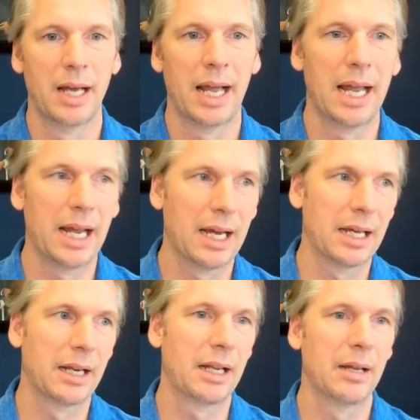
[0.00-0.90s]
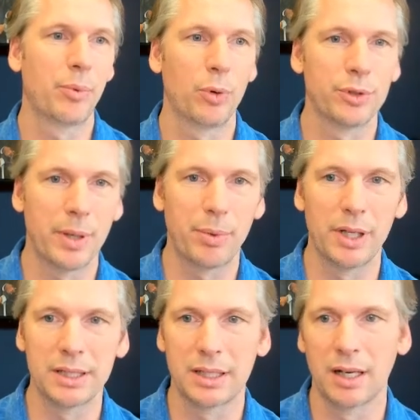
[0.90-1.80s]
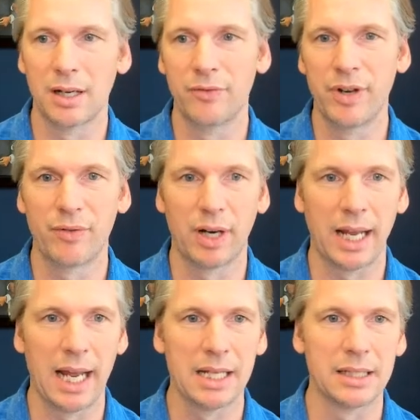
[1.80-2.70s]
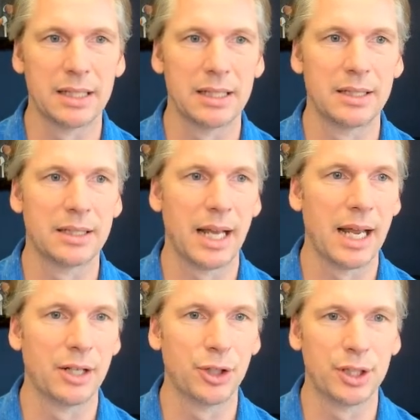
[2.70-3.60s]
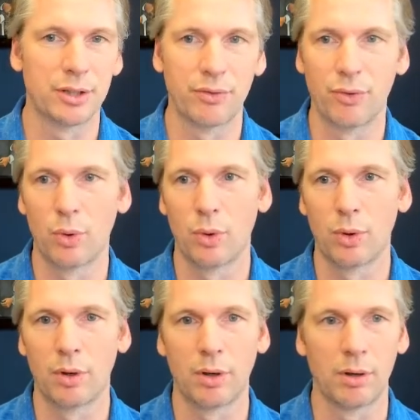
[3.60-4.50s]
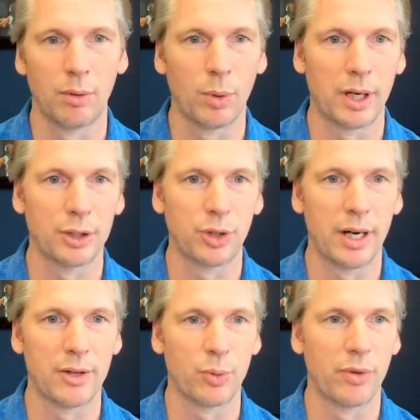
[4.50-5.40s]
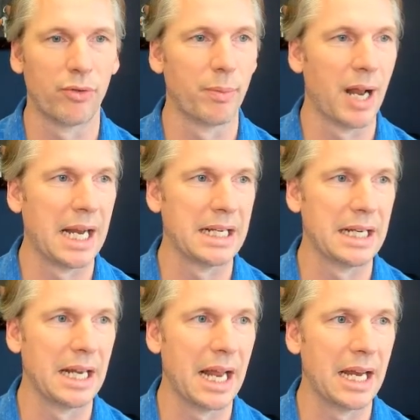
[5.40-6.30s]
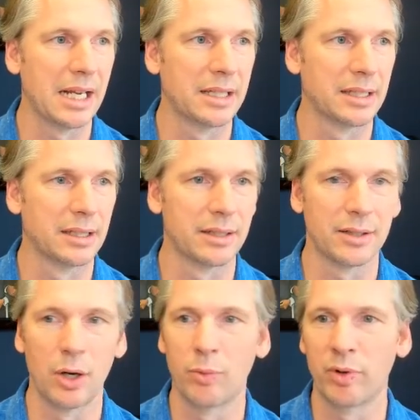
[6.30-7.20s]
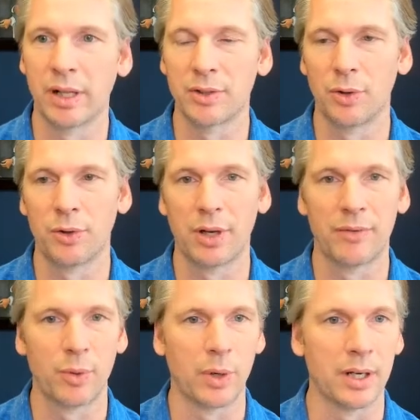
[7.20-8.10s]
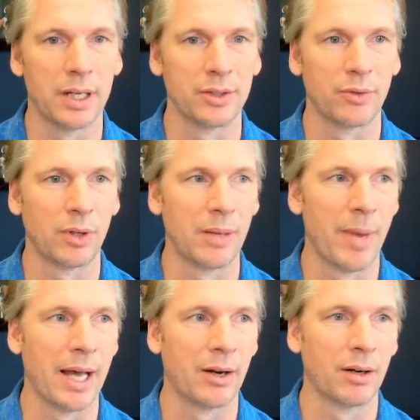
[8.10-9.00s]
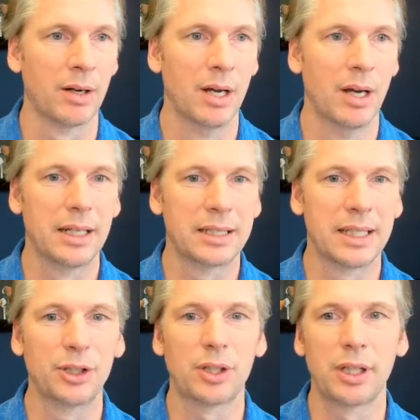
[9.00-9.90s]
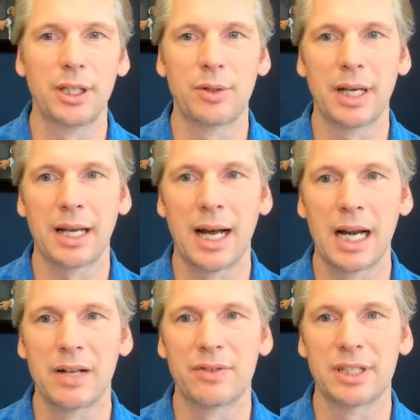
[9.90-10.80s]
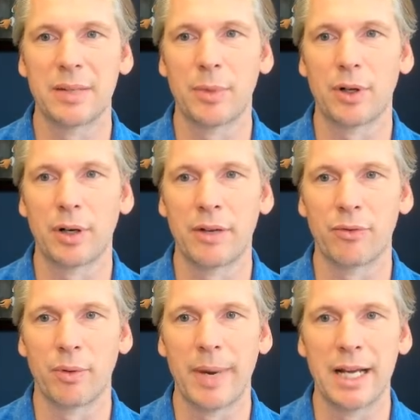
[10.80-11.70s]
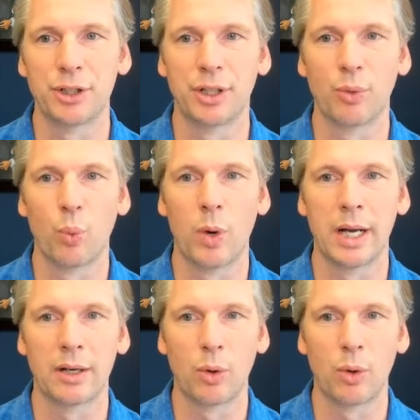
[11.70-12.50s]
and it pulls up a list of different cases. And we're going to try this one from 1980, since hopefully that's old enough to where it doesn't really matter. Essentially, you get kind of similar information: what